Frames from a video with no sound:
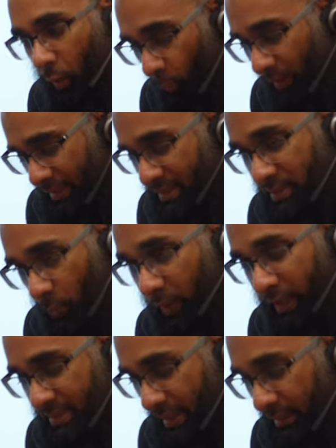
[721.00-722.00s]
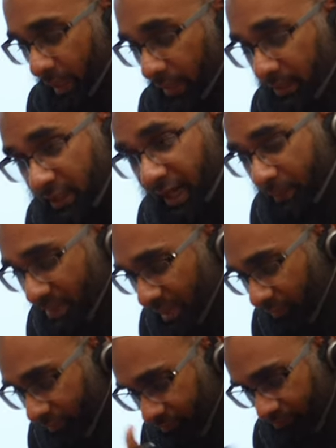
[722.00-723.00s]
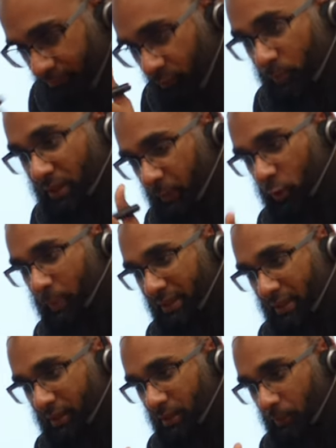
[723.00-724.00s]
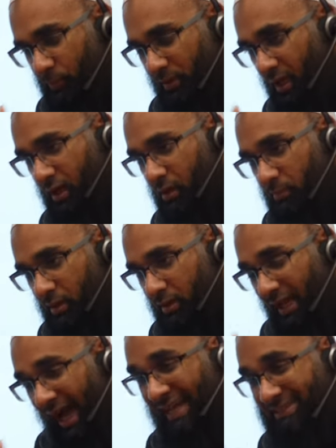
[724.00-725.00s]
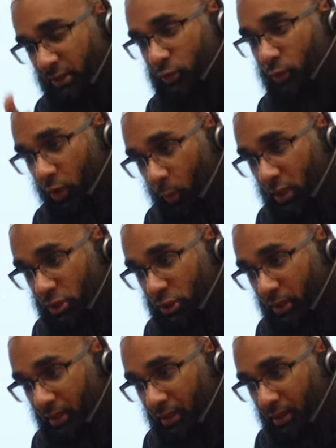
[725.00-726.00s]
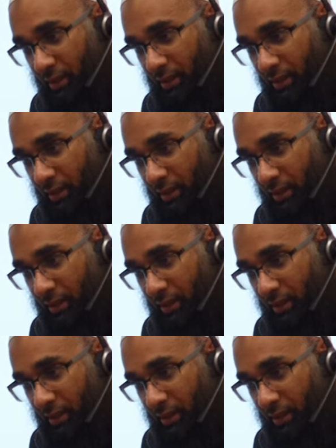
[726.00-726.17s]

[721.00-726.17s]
One is the ways that Allah Himself, Mubda minhu badal, Mubtada khabar, answer to a question.